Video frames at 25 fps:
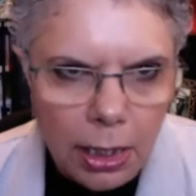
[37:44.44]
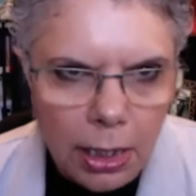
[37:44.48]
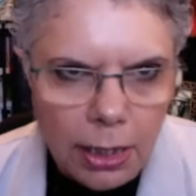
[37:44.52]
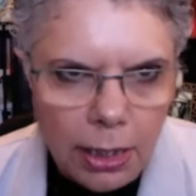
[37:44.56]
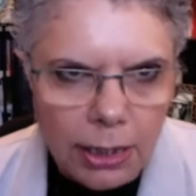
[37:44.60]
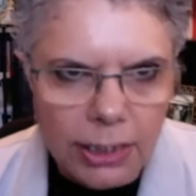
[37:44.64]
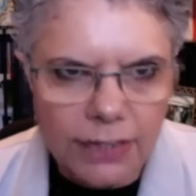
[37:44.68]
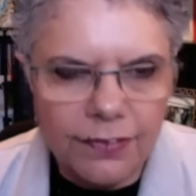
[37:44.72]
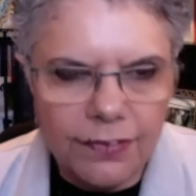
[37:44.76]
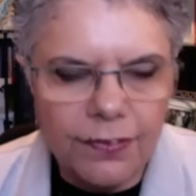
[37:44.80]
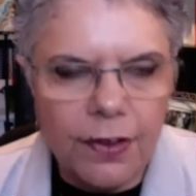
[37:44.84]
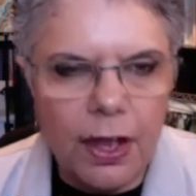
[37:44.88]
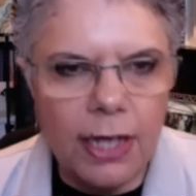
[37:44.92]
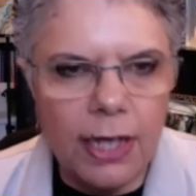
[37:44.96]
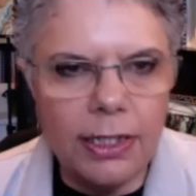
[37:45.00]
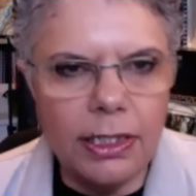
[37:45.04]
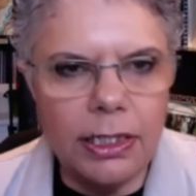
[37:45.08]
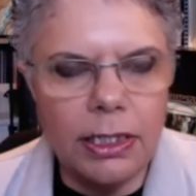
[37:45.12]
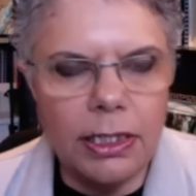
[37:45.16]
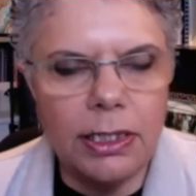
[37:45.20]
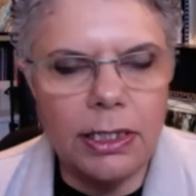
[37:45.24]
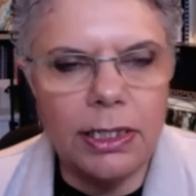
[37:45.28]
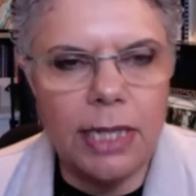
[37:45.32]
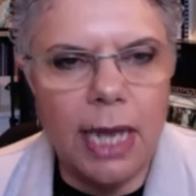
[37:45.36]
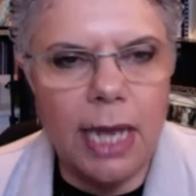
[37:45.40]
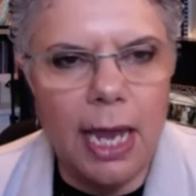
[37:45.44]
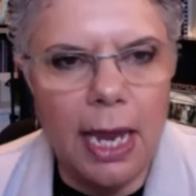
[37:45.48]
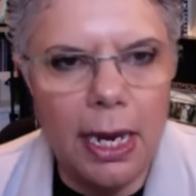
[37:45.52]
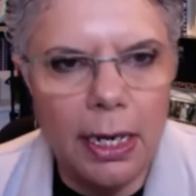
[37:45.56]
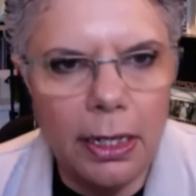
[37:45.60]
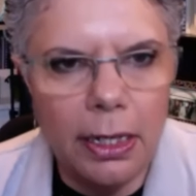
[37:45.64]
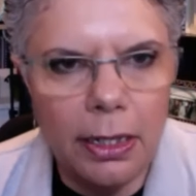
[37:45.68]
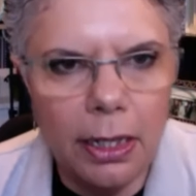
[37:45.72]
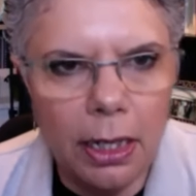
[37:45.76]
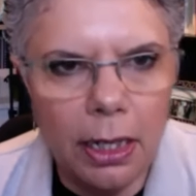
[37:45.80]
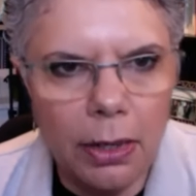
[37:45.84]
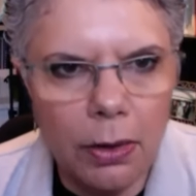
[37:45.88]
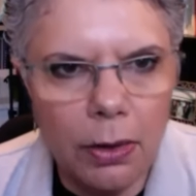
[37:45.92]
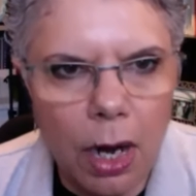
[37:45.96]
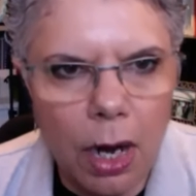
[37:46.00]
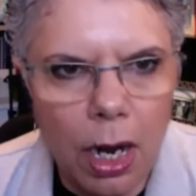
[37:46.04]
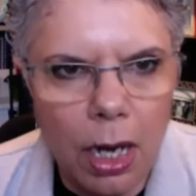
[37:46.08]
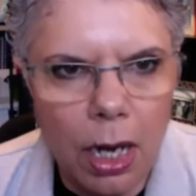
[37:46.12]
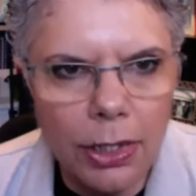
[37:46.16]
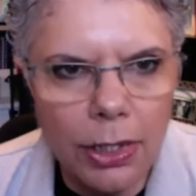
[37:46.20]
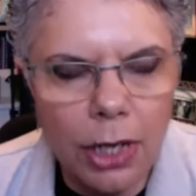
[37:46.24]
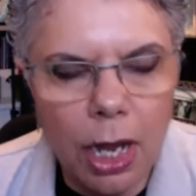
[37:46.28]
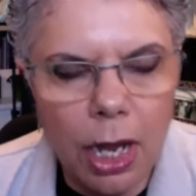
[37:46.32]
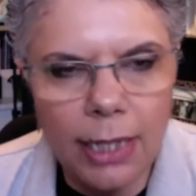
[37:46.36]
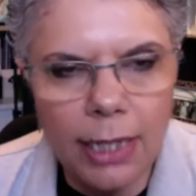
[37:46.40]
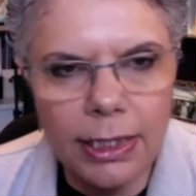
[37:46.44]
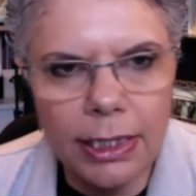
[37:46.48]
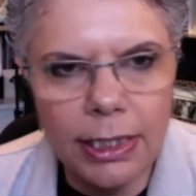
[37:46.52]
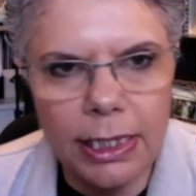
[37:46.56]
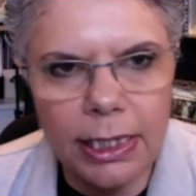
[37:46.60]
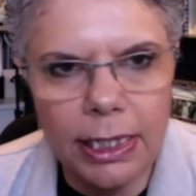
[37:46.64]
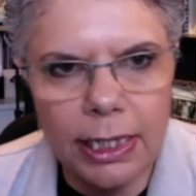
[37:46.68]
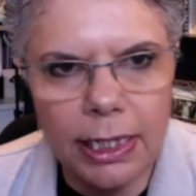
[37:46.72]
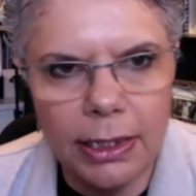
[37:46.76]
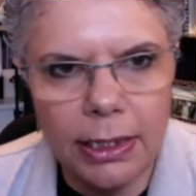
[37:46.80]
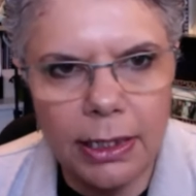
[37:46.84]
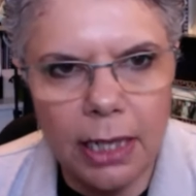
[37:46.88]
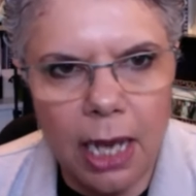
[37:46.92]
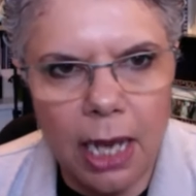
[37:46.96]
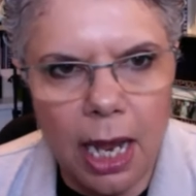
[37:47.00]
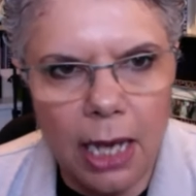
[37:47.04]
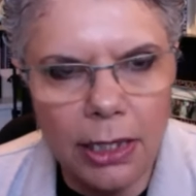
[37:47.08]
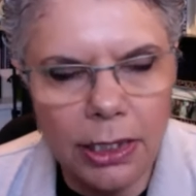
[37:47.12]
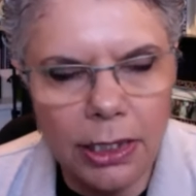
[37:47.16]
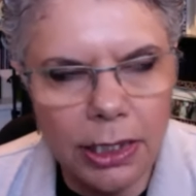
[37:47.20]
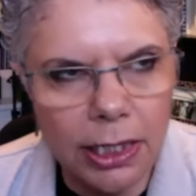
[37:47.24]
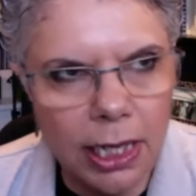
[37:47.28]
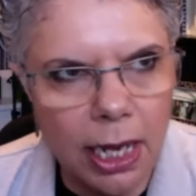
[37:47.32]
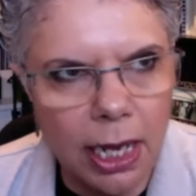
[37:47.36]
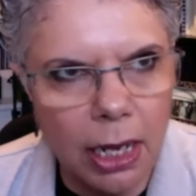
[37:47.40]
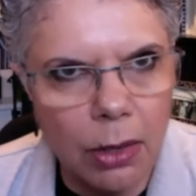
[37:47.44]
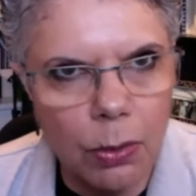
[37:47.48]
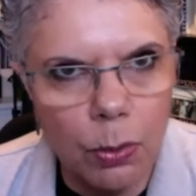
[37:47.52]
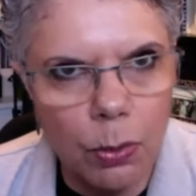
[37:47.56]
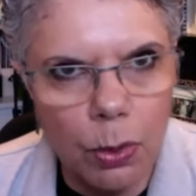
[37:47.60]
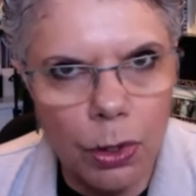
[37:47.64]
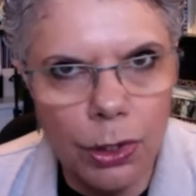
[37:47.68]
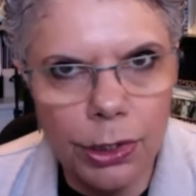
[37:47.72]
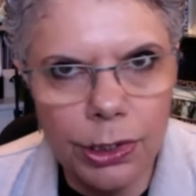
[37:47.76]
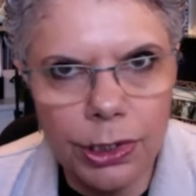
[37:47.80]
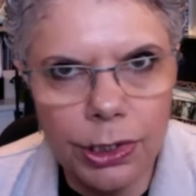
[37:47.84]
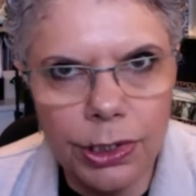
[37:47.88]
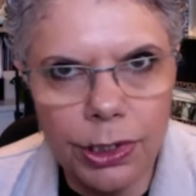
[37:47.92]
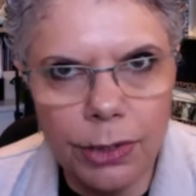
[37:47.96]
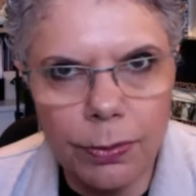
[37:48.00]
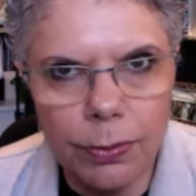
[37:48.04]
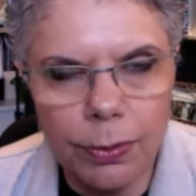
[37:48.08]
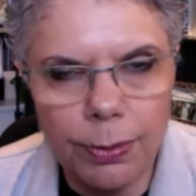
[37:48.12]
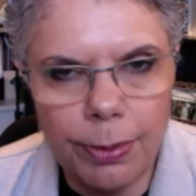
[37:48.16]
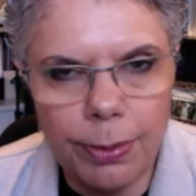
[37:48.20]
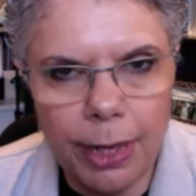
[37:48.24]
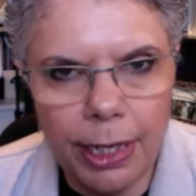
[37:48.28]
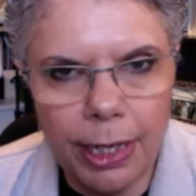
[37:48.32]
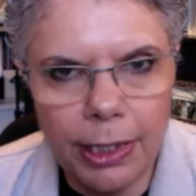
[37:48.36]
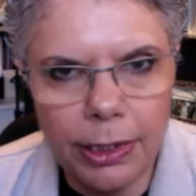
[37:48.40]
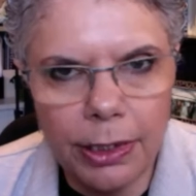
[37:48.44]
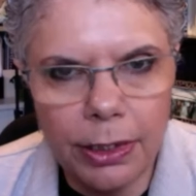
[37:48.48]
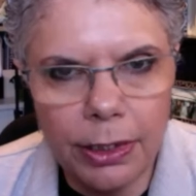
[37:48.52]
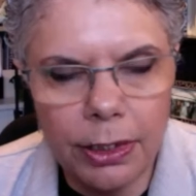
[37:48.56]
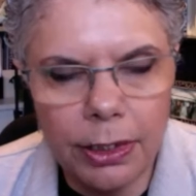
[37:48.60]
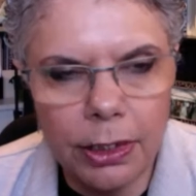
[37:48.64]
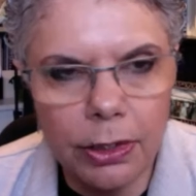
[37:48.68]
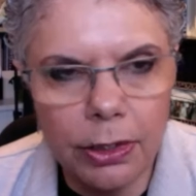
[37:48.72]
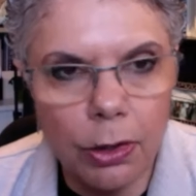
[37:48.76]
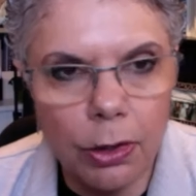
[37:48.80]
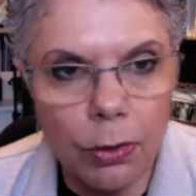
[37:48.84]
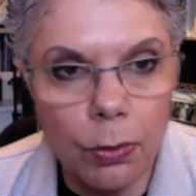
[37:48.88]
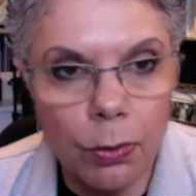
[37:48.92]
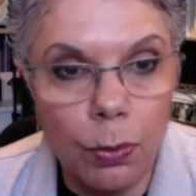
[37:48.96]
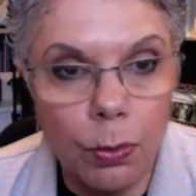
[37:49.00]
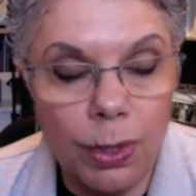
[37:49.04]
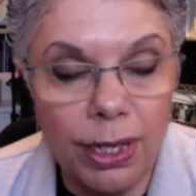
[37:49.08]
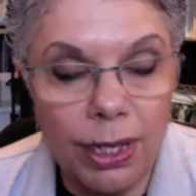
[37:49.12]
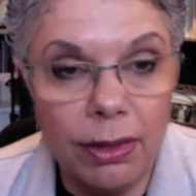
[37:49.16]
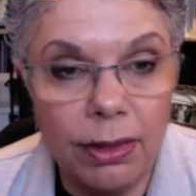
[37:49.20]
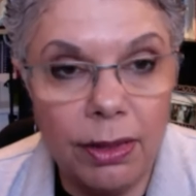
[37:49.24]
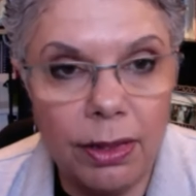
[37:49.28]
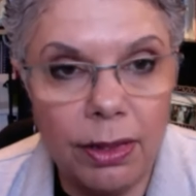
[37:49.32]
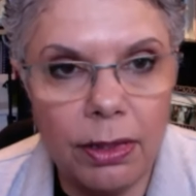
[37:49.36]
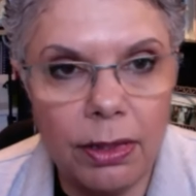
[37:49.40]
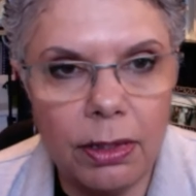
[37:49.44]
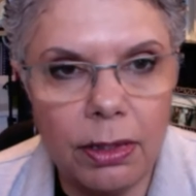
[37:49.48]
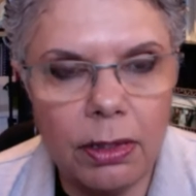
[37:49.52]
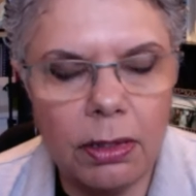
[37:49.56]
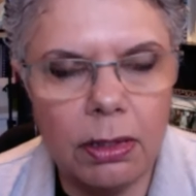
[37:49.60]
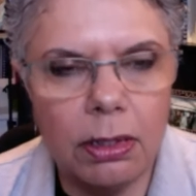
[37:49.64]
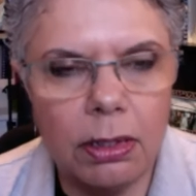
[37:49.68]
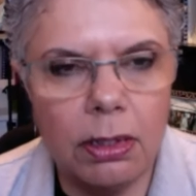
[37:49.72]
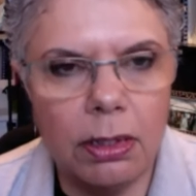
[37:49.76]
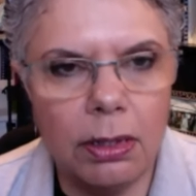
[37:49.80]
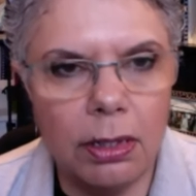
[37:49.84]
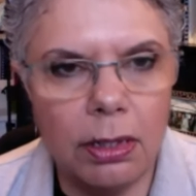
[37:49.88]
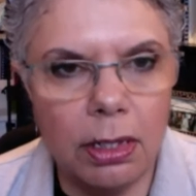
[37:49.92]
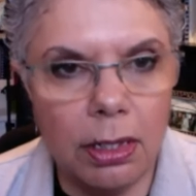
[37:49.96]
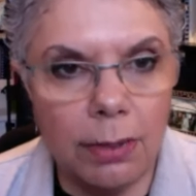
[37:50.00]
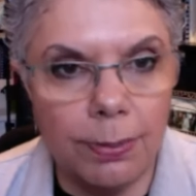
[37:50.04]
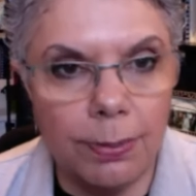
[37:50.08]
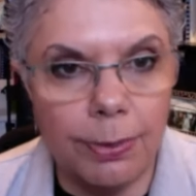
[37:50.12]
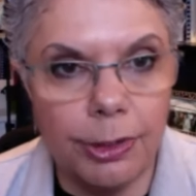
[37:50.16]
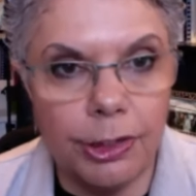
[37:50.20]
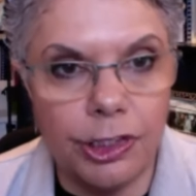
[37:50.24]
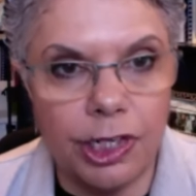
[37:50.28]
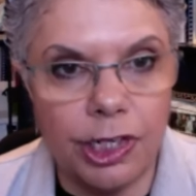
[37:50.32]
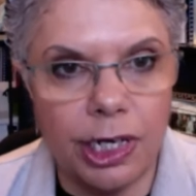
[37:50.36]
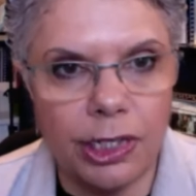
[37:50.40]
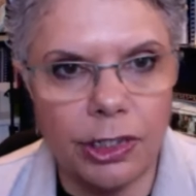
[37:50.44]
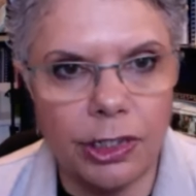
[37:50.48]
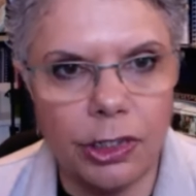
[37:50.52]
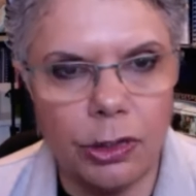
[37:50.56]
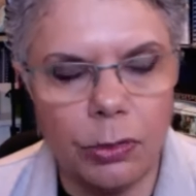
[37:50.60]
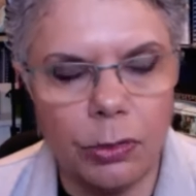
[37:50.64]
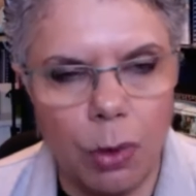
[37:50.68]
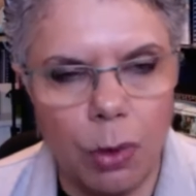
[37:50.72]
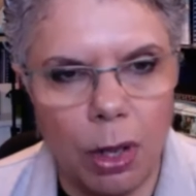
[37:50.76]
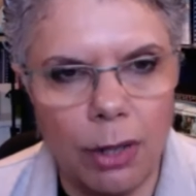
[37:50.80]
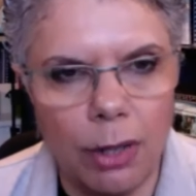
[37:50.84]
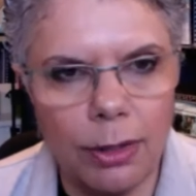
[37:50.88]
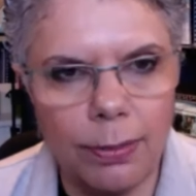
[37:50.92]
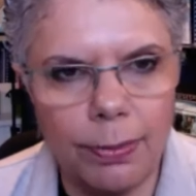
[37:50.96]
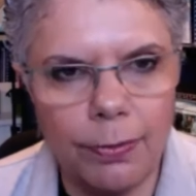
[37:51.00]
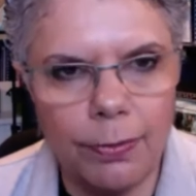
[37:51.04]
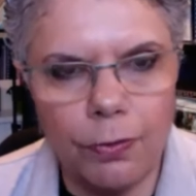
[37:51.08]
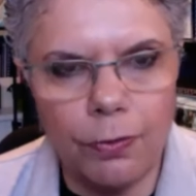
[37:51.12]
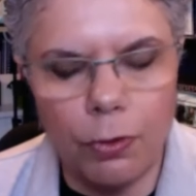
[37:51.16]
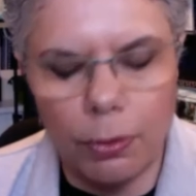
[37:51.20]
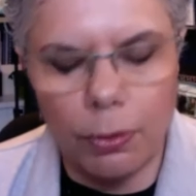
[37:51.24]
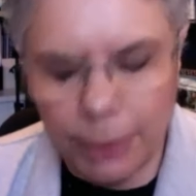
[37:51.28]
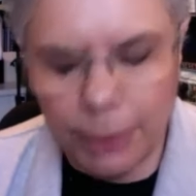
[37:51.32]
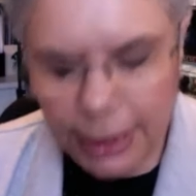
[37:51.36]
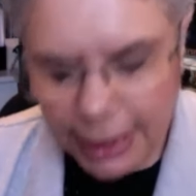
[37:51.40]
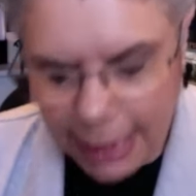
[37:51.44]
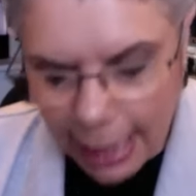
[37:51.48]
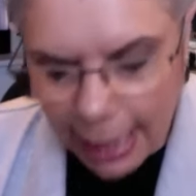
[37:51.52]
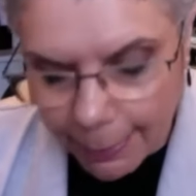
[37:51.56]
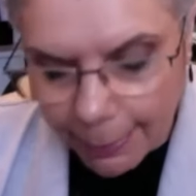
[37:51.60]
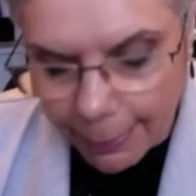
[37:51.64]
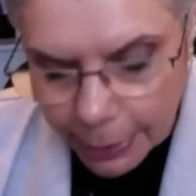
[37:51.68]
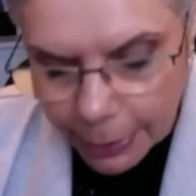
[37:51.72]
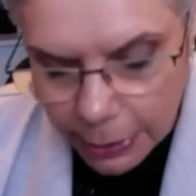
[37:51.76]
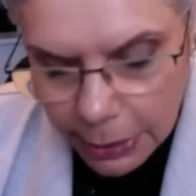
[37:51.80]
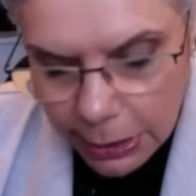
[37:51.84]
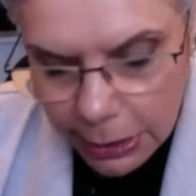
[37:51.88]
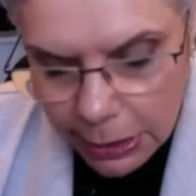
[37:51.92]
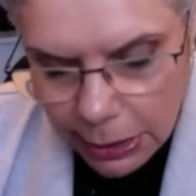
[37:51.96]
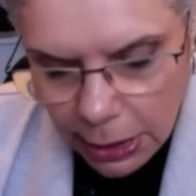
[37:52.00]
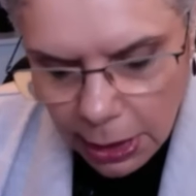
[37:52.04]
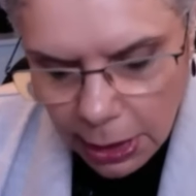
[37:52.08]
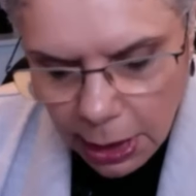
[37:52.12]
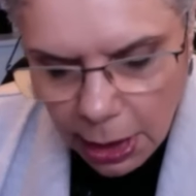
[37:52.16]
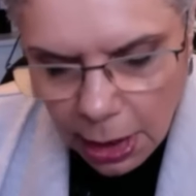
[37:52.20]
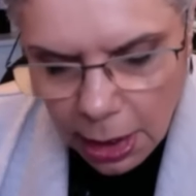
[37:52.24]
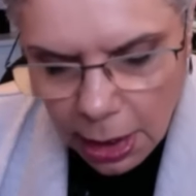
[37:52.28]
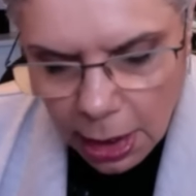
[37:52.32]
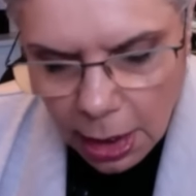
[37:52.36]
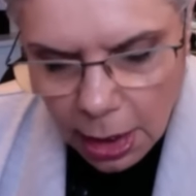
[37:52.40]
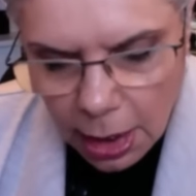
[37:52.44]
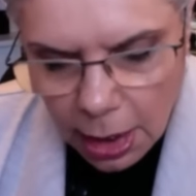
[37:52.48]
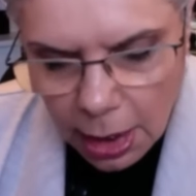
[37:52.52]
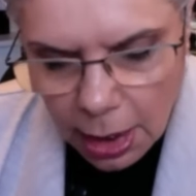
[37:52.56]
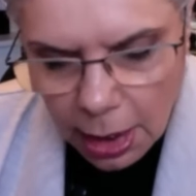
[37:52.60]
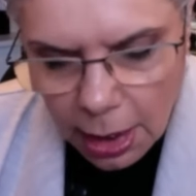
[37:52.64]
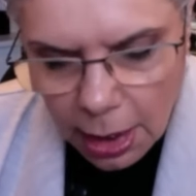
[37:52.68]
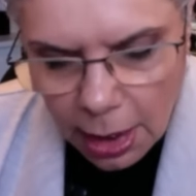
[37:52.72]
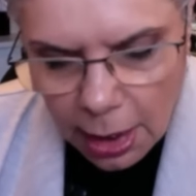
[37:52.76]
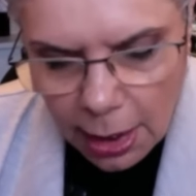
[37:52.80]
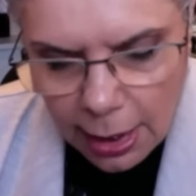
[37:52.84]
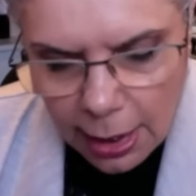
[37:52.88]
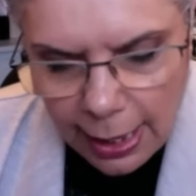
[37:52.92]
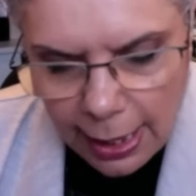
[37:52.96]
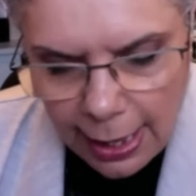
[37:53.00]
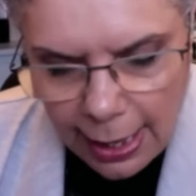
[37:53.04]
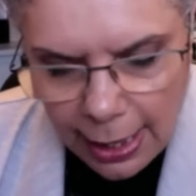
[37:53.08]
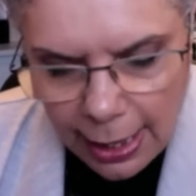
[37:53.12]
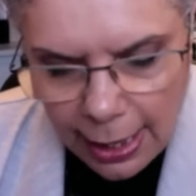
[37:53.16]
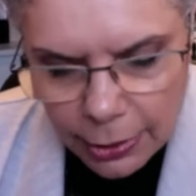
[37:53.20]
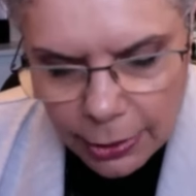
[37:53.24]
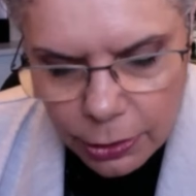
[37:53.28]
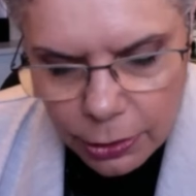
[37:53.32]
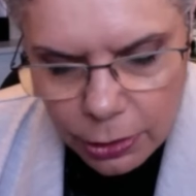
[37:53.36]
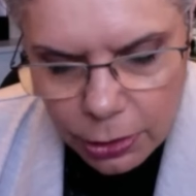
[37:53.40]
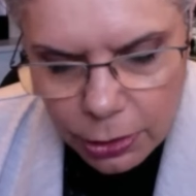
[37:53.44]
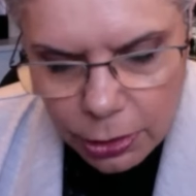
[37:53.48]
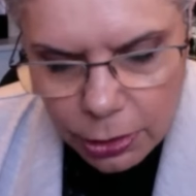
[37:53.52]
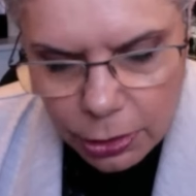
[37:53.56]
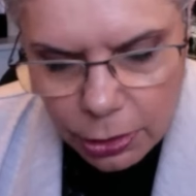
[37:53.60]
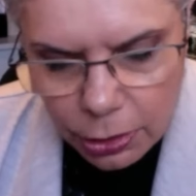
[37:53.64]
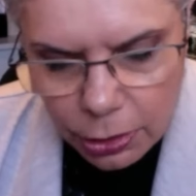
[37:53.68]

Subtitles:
suffice to say, there are 19 large-scale works that were painted that go with, that are projected while the performance happens. And